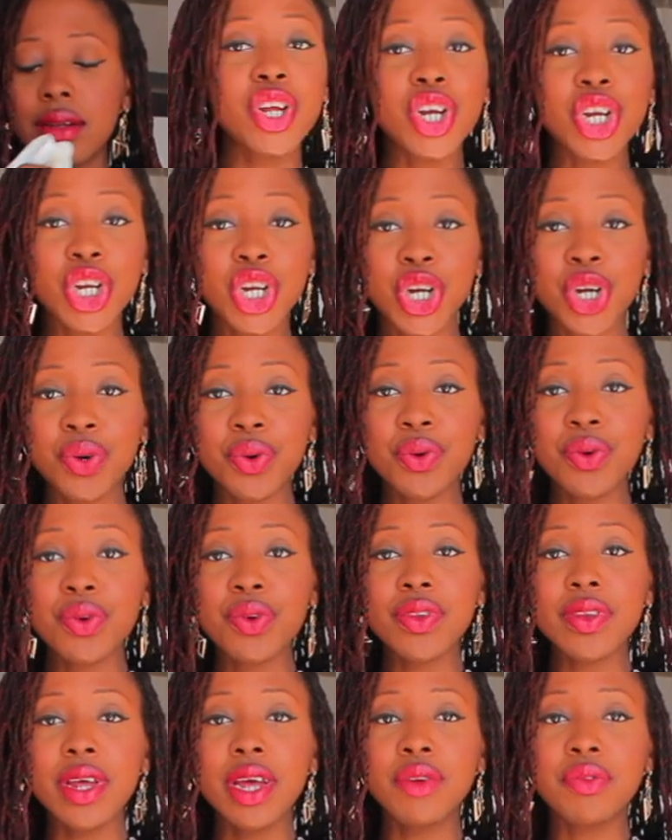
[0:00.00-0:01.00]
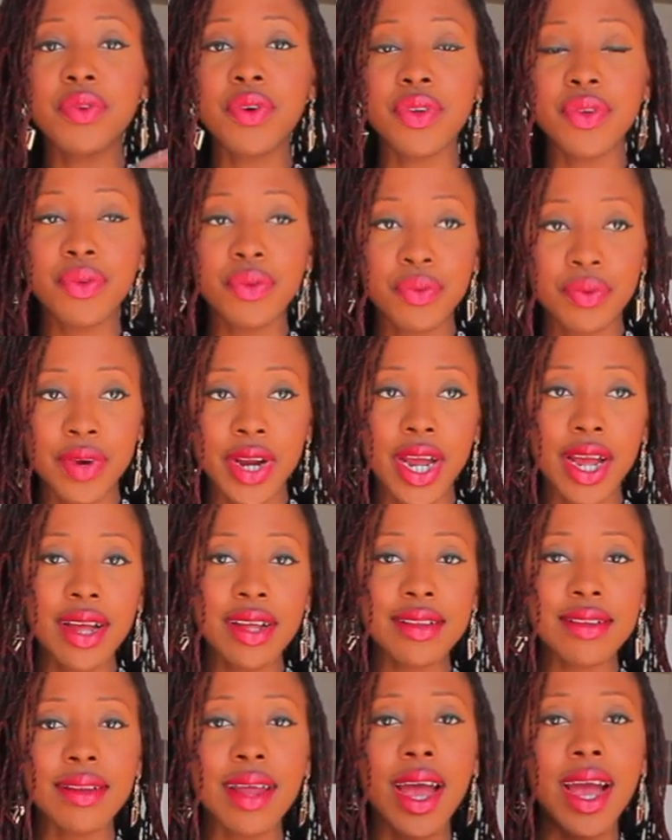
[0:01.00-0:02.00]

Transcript: The shoes, and for the rest,